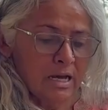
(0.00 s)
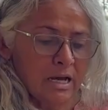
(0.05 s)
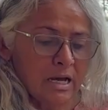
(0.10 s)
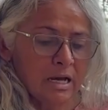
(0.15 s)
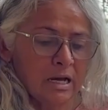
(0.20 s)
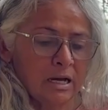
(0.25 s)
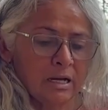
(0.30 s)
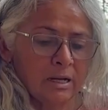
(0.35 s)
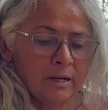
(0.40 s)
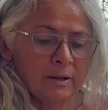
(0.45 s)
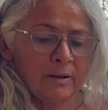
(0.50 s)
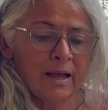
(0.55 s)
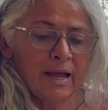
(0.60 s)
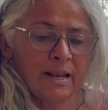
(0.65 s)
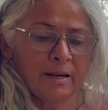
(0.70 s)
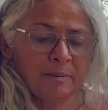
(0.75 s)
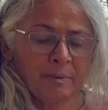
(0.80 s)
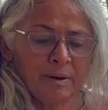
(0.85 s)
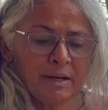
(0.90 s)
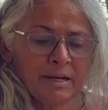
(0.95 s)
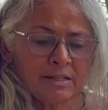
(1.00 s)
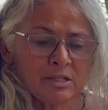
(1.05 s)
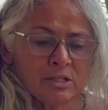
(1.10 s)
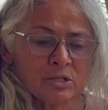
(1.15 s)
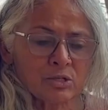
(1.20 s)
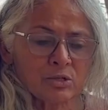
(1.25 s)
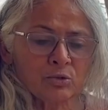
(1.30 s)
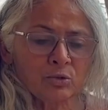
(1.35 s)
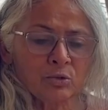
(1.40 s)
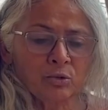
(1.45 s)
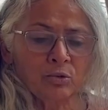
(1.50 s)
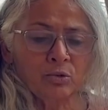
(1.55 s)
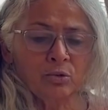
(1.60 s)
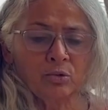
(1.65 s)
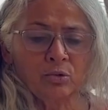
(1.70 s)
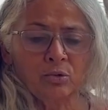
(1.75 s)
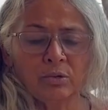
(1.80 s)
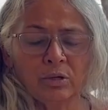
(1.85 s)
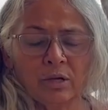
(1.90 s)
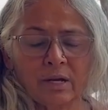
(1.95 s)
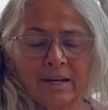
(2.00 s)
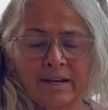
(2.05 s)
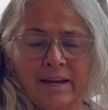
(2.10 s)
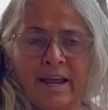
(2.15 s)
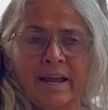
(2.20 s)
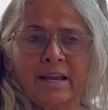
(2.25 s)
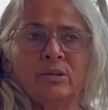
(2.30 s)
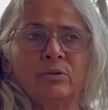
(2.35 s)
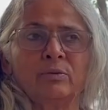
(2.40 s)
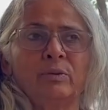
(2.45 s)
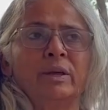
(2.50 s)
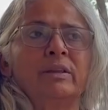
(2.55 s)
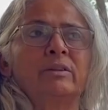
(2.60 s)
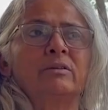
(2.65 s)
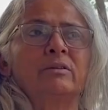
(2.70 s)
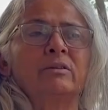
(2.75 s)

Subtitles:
help us to connect with